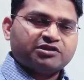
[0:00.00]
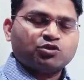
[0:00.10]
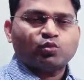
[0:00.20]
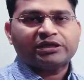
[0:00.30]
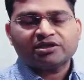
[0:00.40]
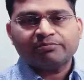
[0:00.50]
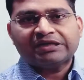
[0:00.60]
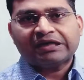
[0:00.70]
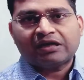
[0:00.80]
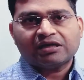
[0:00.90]
So when
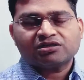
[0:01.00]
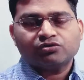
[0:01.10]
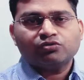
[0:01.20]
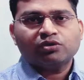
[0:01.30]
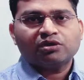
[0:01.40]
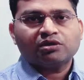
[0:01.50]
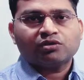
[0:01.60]
somebody asks you the